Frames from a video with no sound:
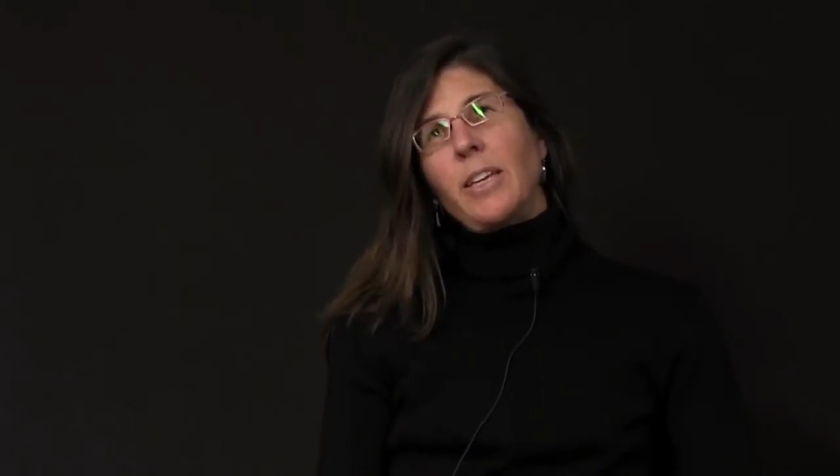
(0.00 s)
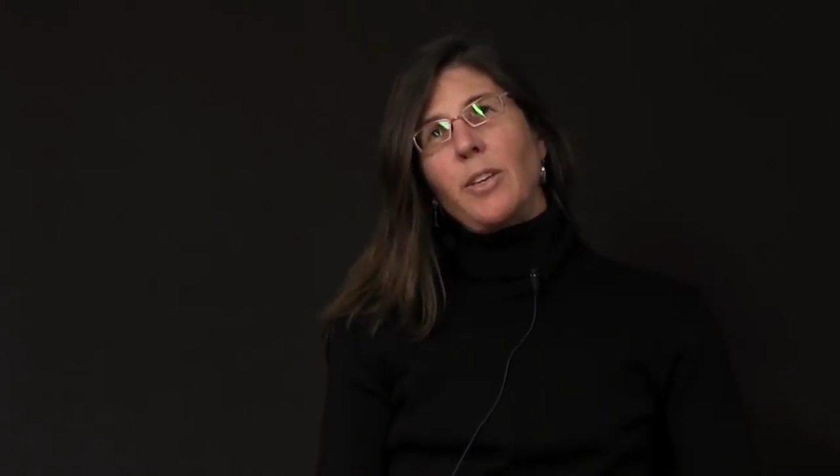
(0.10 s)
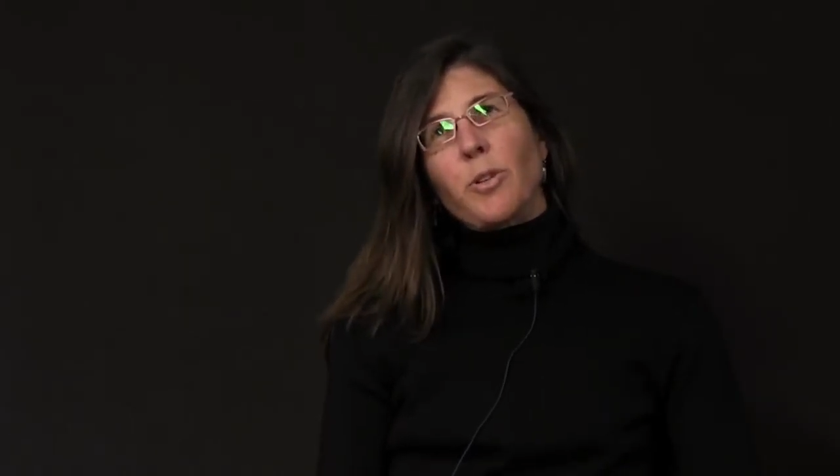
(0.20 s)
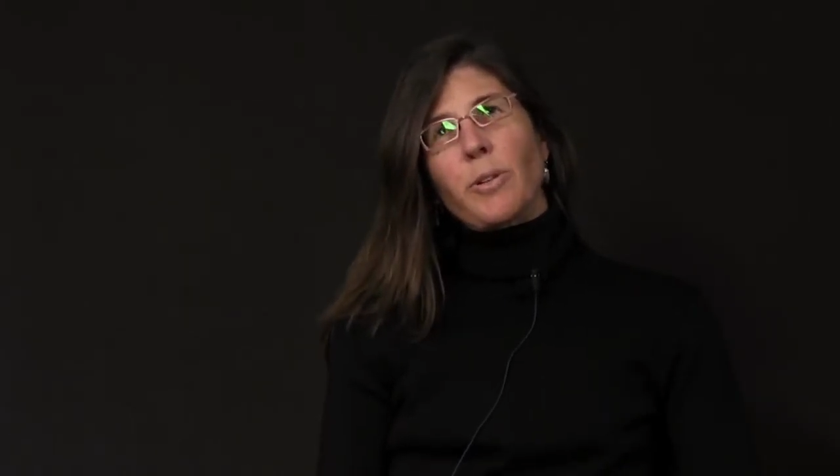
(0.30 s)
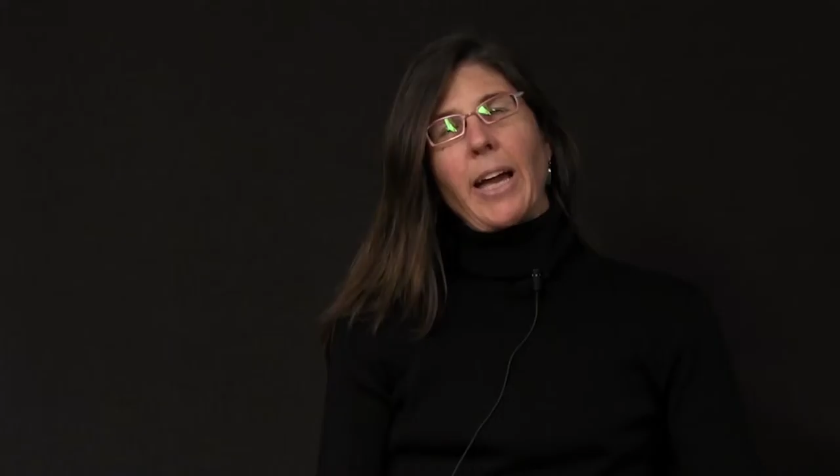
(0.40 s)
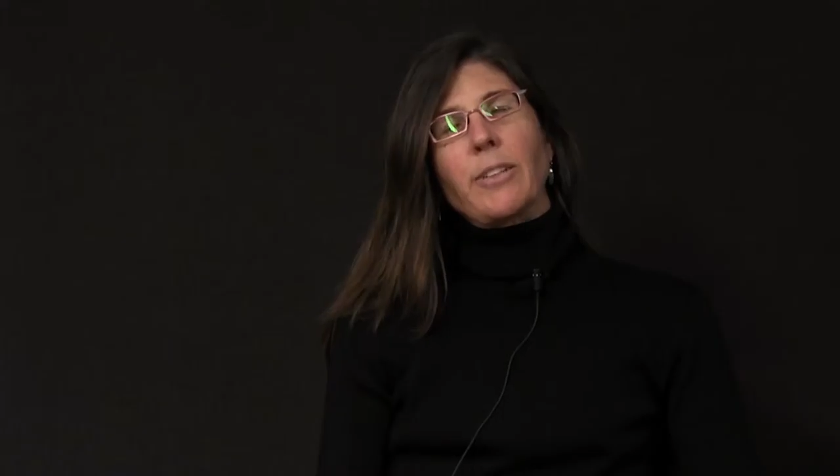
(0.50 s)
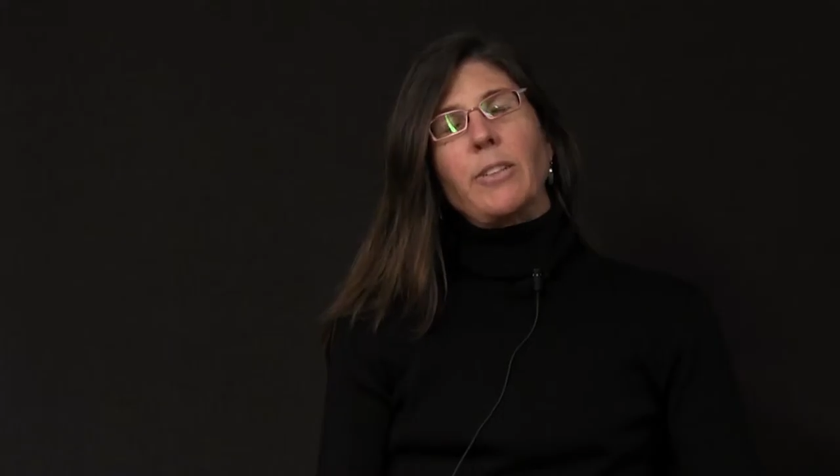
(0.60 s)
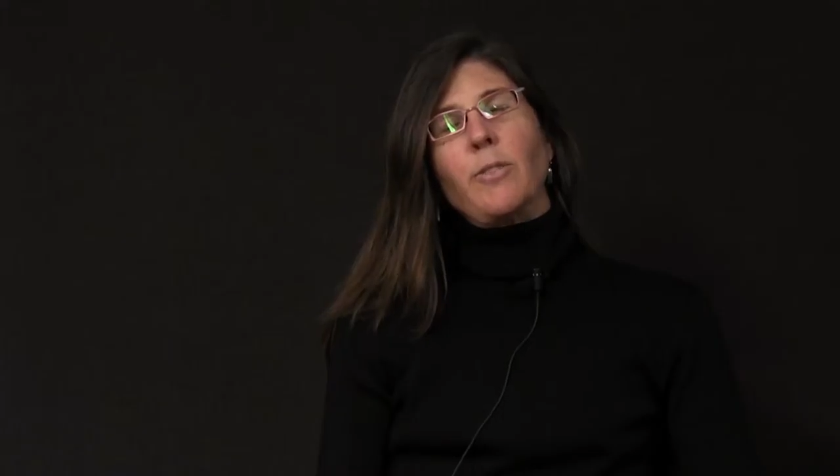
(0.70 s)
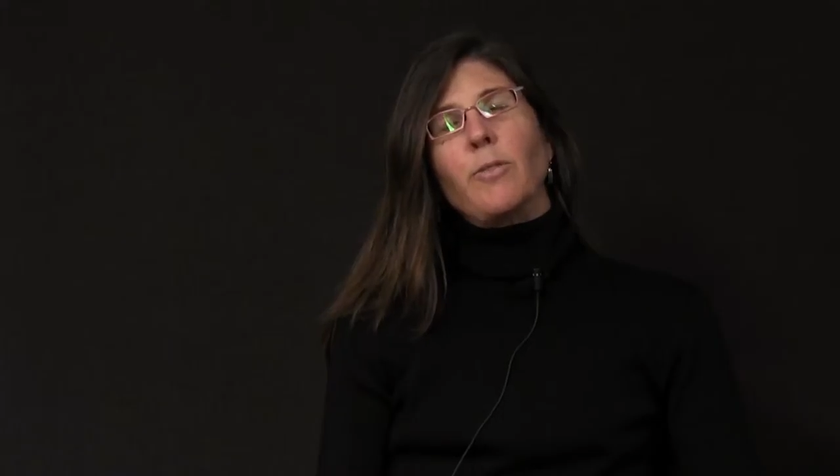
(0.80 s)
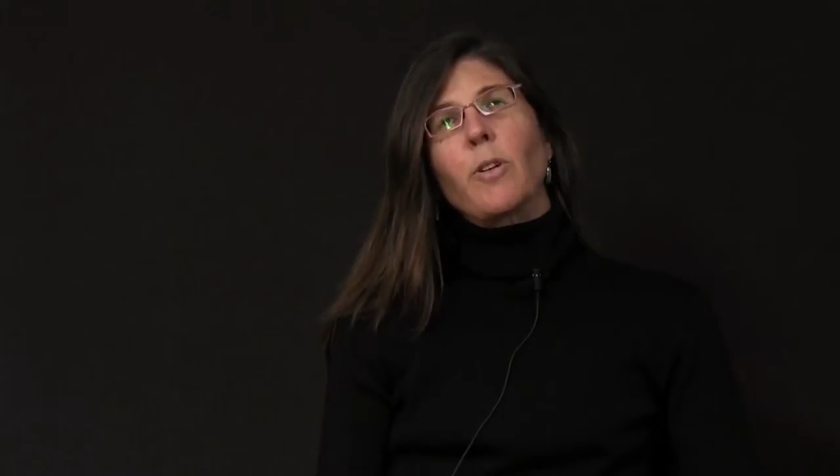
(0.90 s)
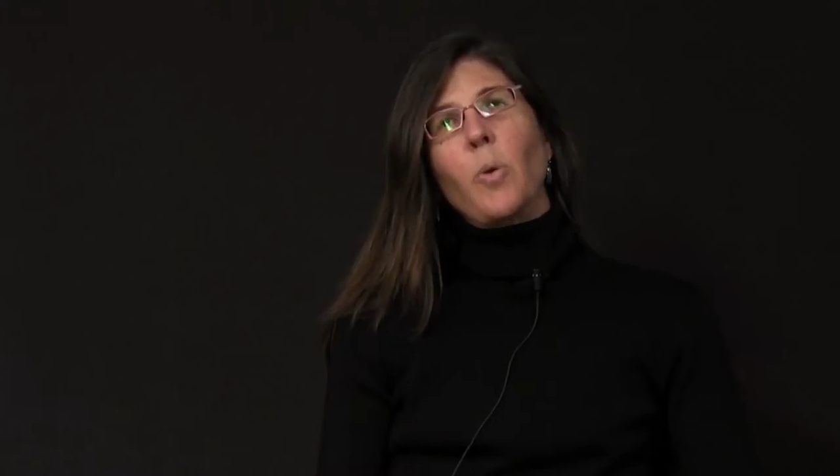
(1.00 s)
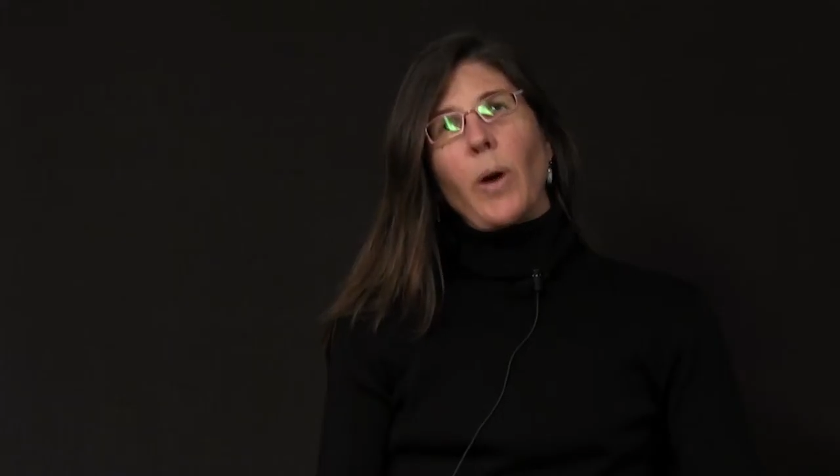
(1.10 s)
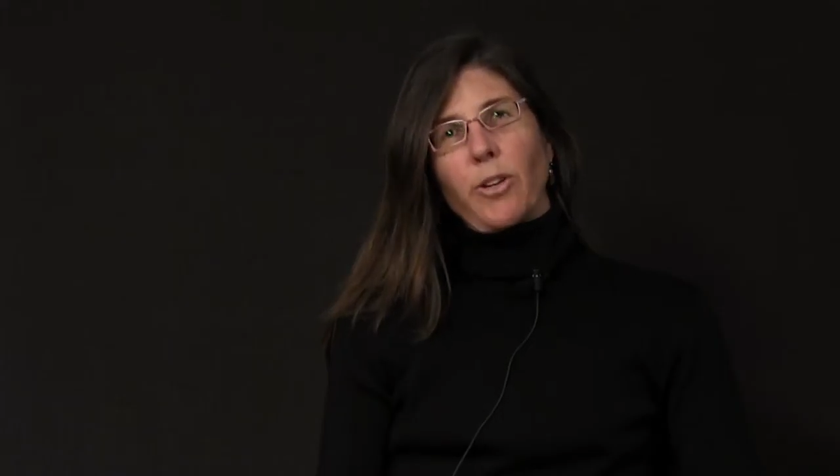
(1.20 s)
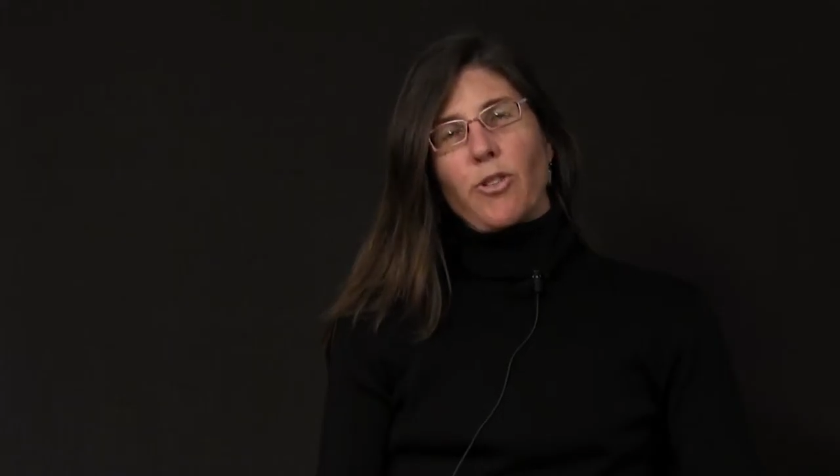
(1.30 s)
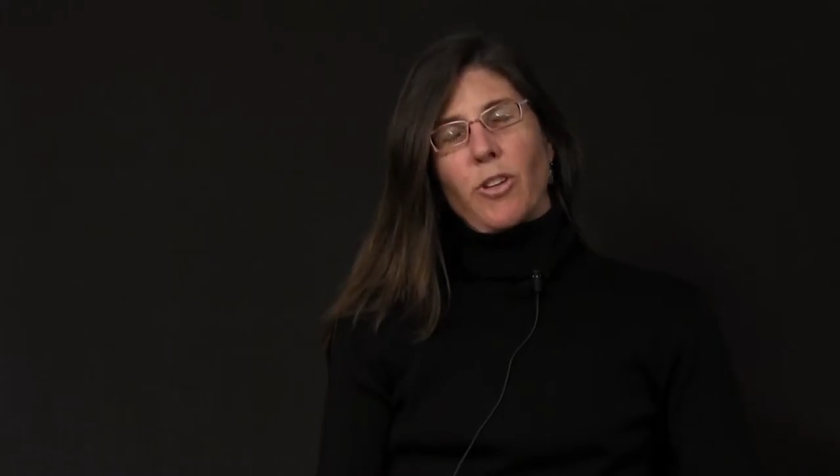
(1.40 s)
interactive
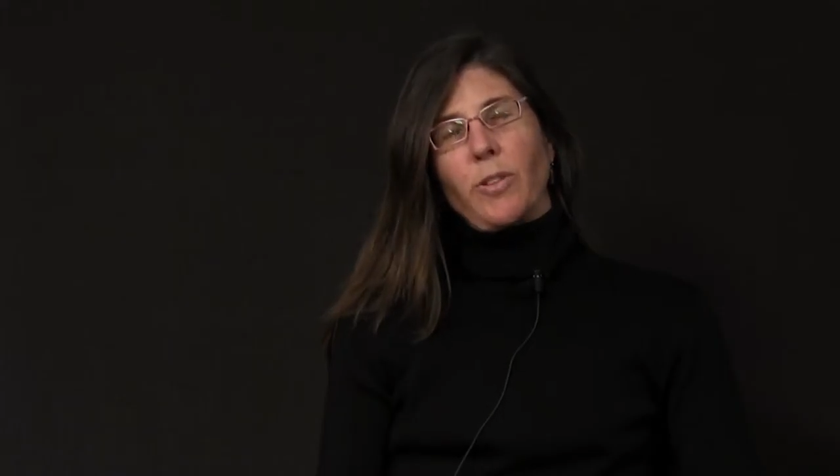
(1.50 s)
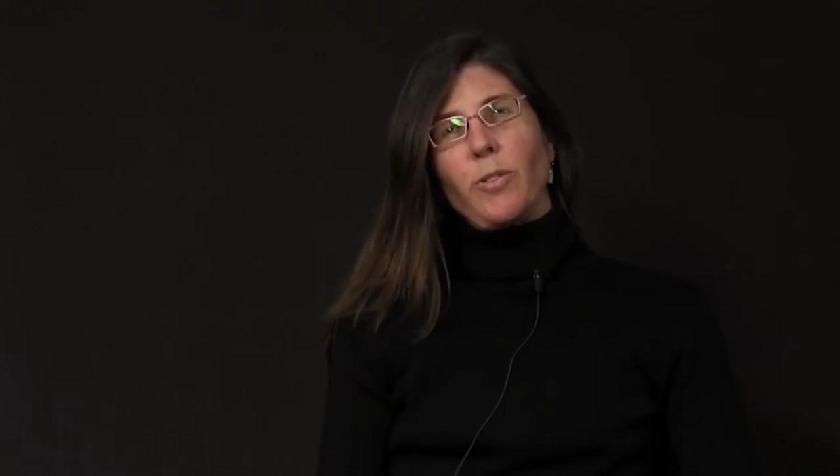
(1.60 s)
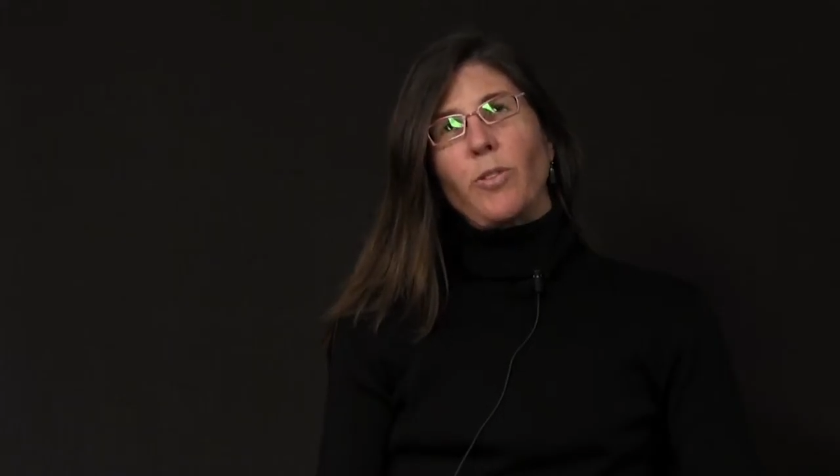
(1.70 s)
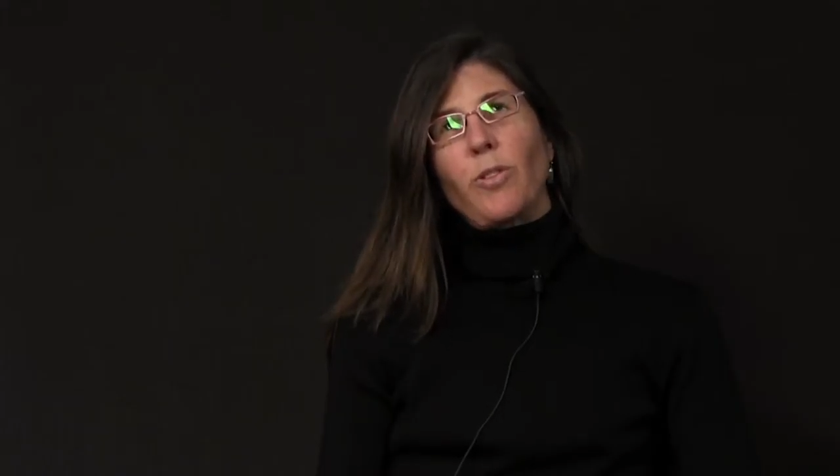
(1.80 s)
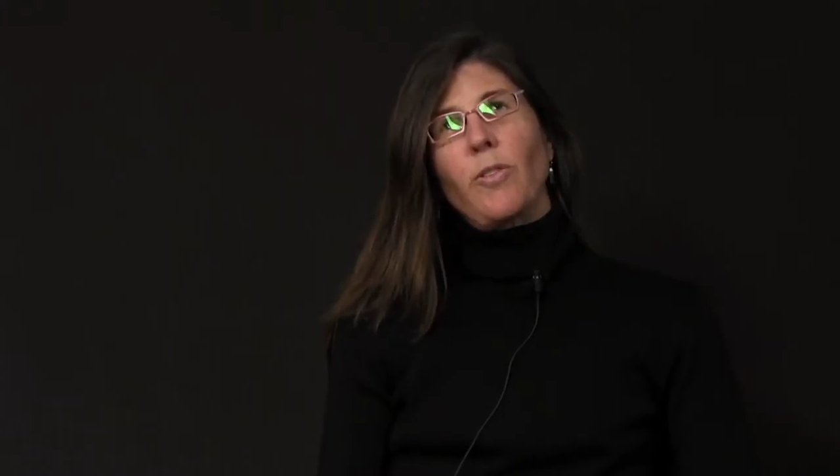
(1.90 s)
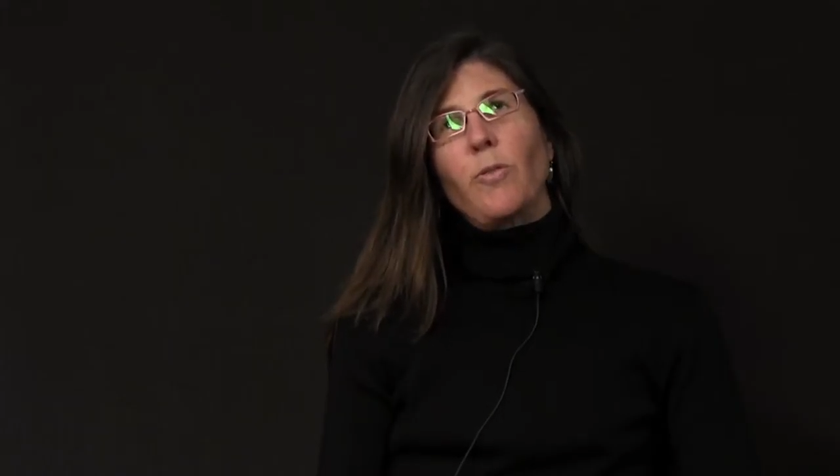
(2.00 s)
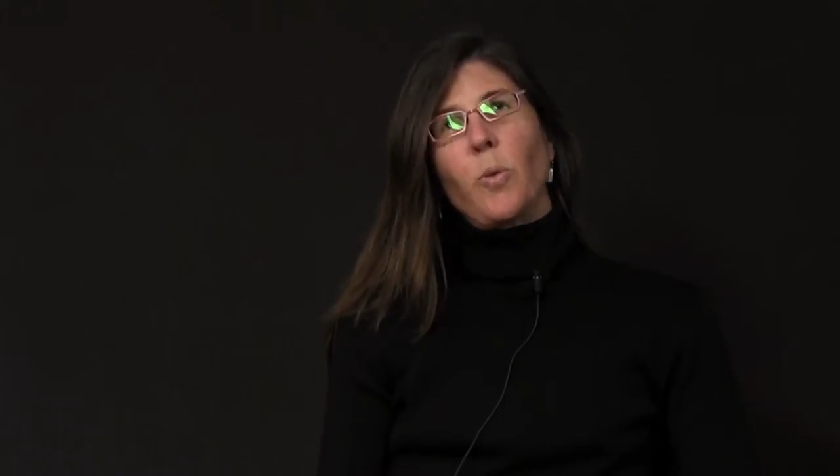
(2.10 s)
questions